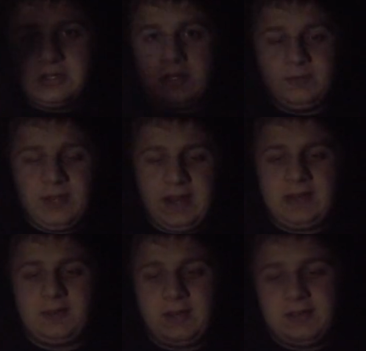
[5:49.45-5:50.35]
But
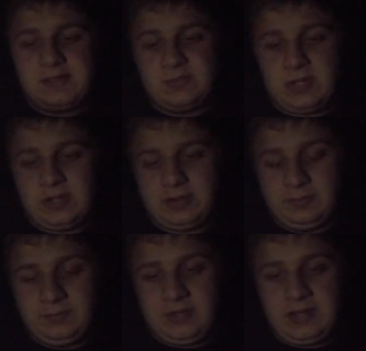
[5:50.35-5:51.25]
anyway, this model
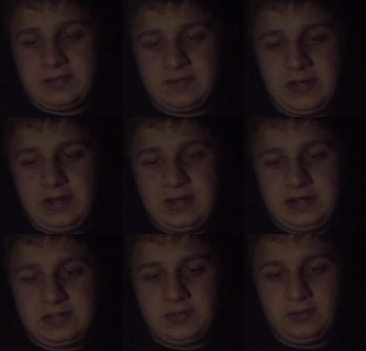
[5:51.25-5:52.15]
gets a very high
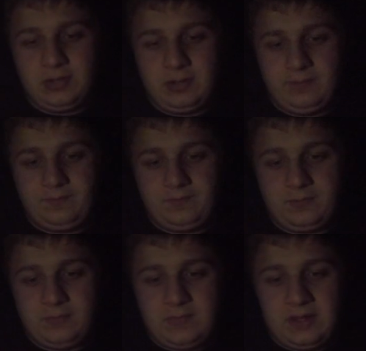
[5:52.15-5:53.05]
score.
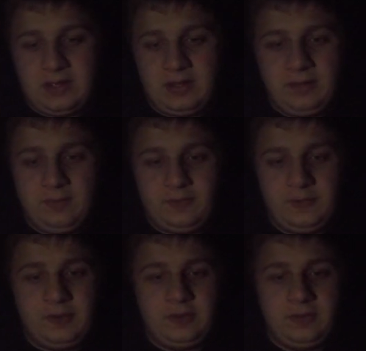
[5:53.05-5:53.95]

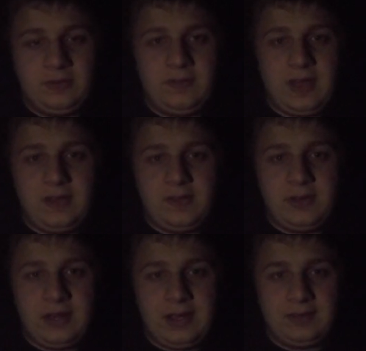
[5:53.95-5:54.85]
For the value
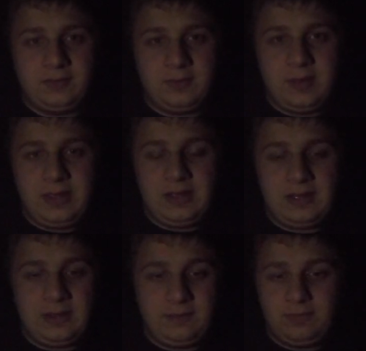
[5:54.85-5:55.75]
it has with me,
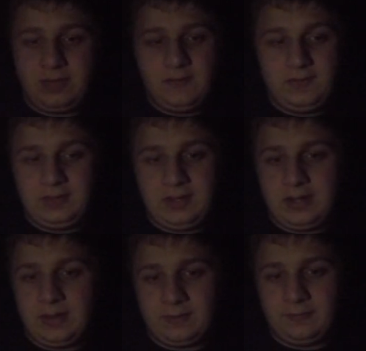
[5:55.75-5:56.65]
I give this
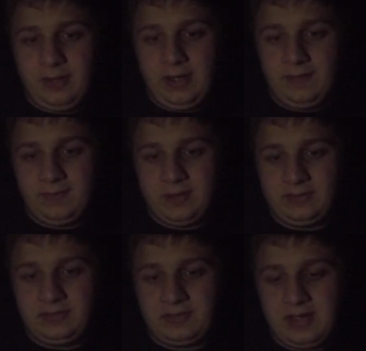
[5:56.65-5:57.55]
guy a 5, because
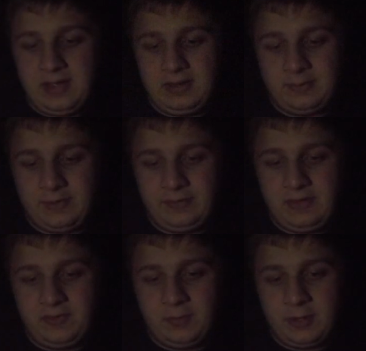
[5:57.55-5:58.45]
this guy is my
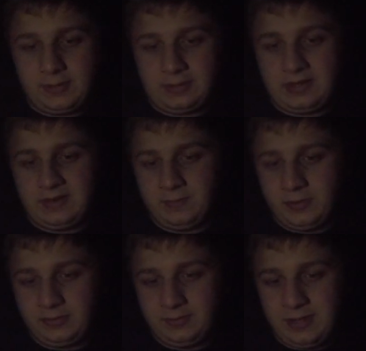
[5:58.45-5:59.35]
favorite model out of
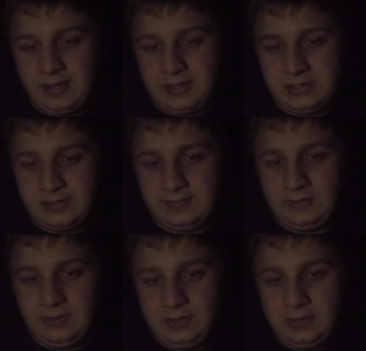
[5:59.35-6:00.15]
most of my engines.